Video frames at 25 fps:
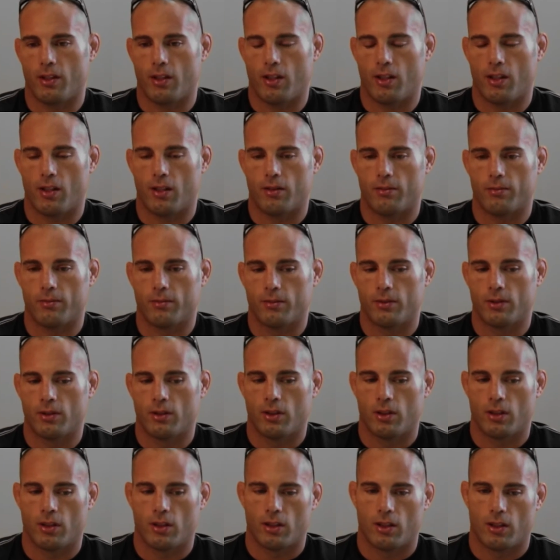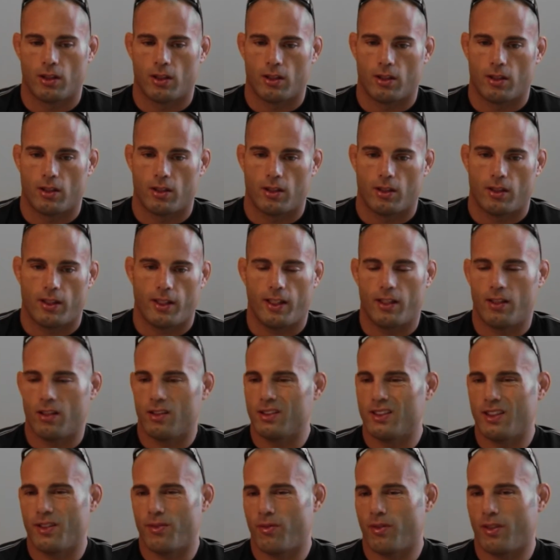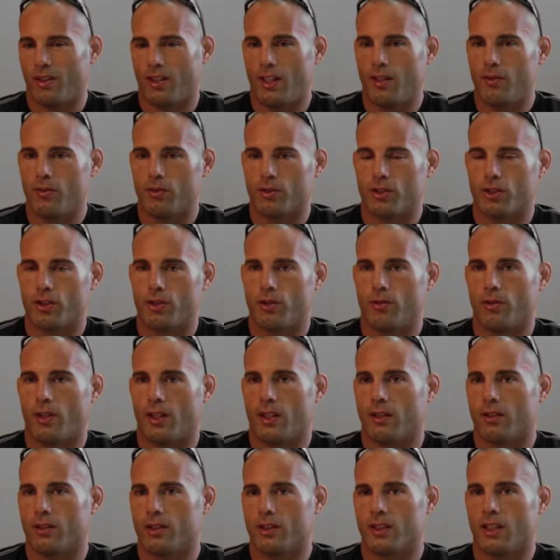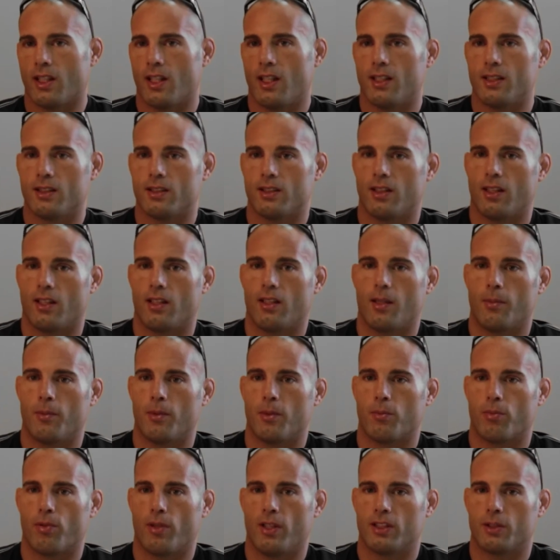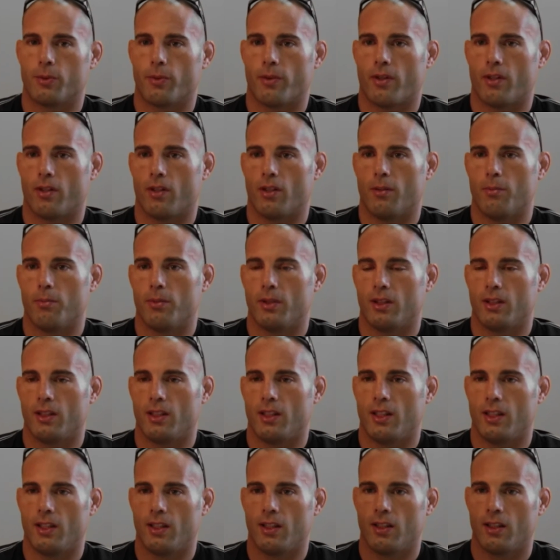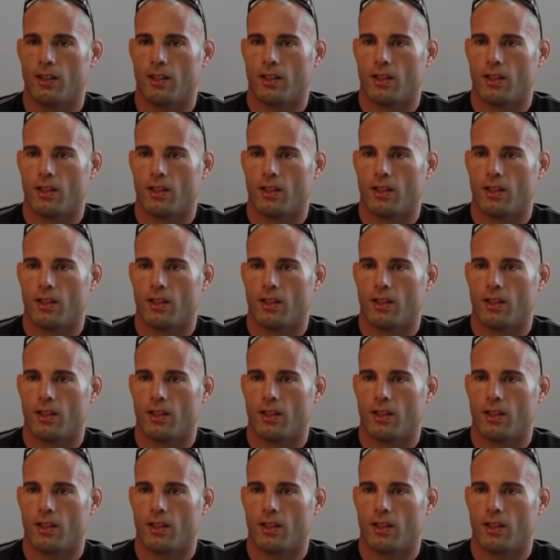And on different levels too. Like there's guys that I'm impressed with their ability.